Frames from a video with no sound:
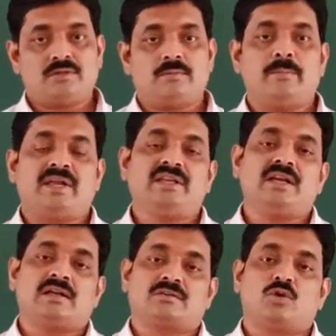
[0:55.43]
Many
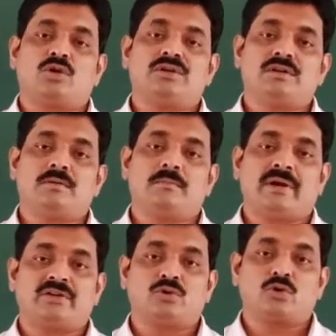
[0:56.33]
are called
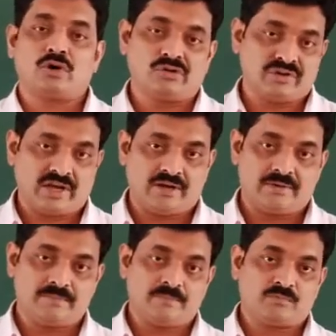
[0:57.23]
mitochondria,
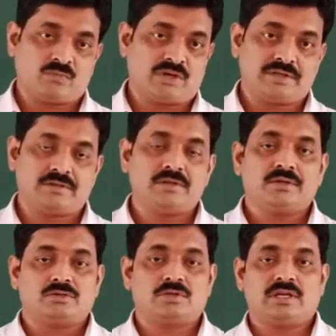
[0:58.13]
right?
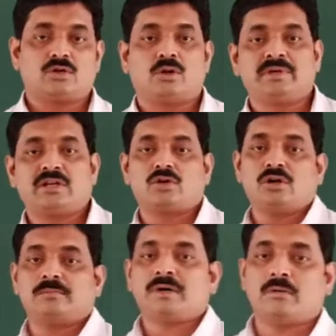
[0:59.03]
So they are commonly
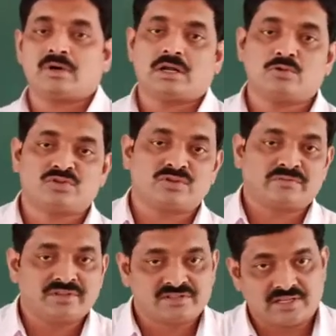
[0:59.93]
called powerhouses of
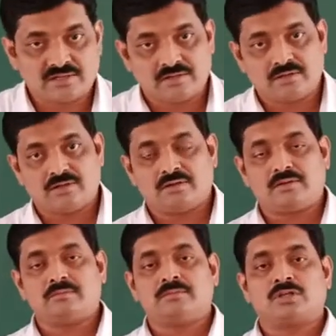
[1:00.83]
the cell
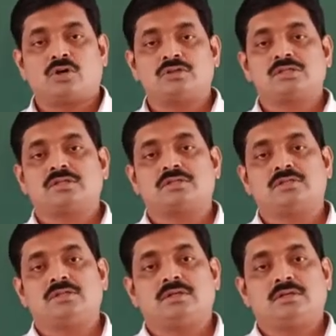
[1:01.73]
because
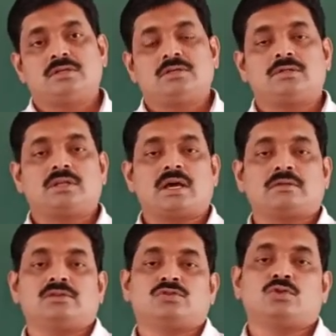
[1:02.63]
they
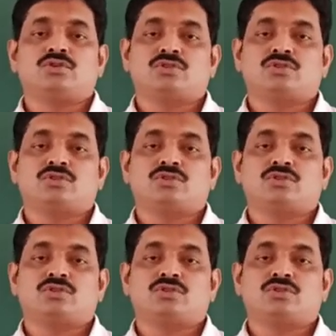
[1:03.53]
are the source